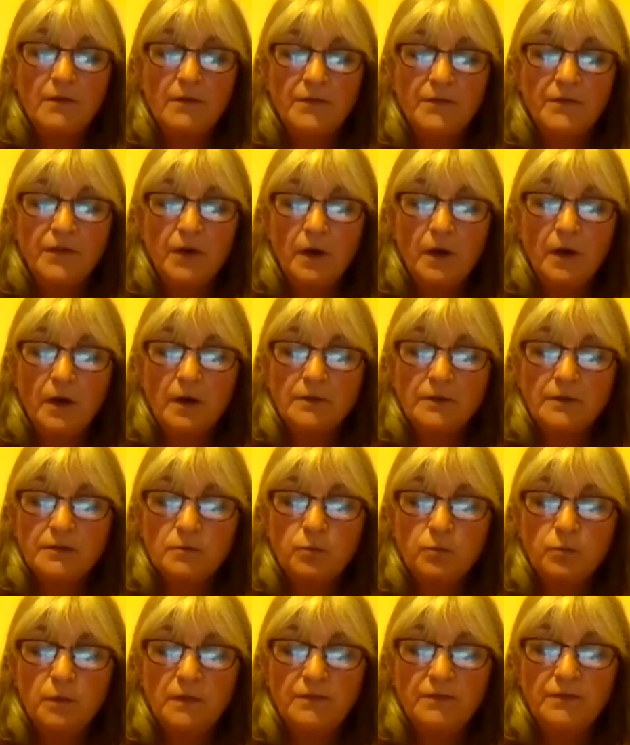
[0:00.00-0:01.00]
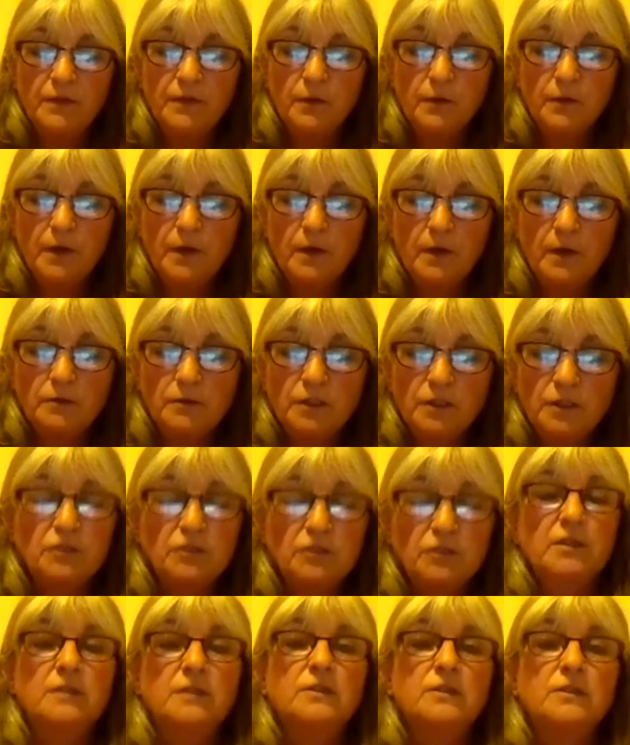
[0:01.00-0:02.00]
For us, we feel the whole just
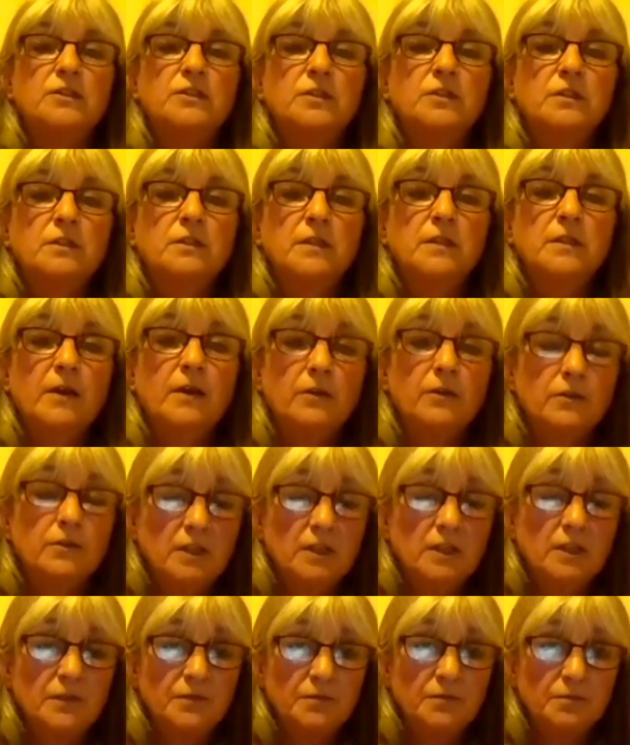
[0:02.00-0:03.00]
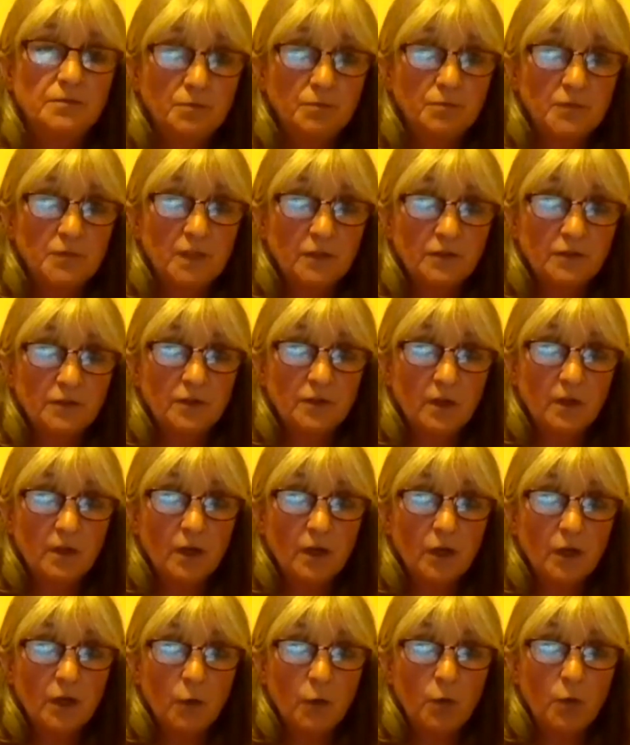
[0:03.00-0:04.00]
transition narrative doesn't
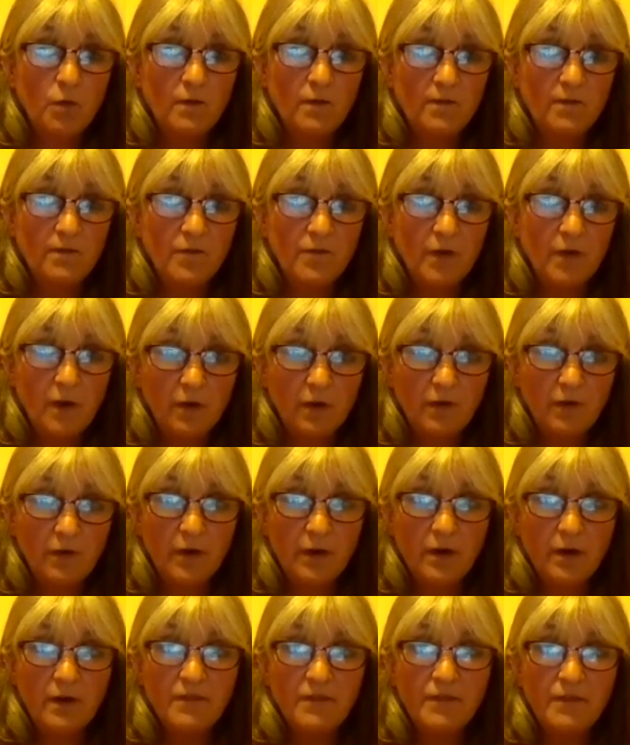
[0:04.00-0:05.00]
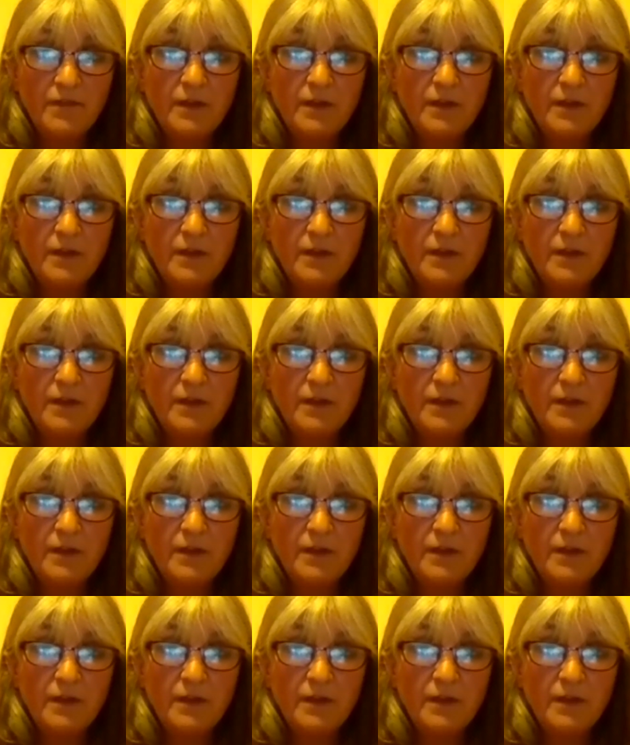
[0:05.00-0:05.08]
go far enough.